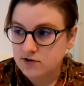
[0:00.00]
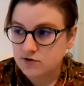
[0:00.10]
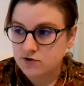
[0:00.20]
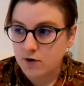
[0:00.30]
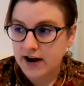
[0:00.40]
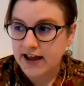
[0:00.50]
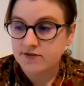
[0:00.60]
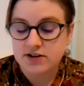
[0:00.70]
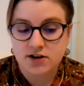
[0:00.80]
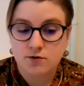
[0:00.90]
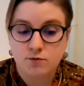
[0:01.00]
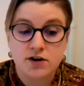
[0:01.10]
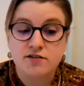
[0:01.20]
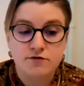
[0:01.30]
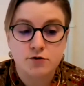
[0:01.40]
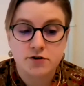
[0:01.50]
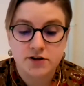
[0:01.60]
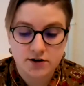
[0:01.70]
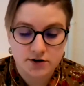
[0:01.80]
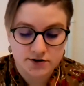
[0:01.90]
So I haven't done one in 4
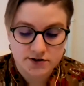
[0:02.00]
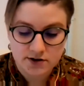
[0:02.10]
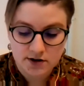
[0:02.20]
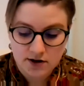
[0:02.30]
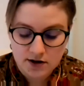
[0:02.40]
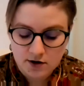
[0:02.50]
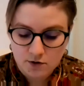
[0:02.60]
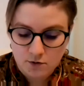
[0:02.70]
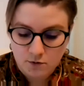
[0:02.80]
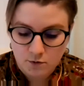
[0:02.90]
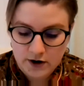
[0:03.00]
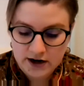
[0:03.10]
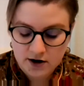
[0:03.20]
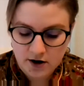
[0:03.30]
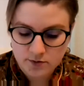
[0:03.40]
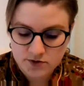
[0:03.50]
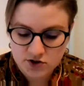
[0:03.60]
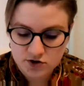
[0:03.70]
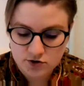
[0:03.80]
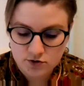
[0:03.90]
years. When it
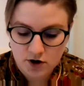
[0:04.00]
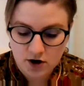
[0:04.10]
comes to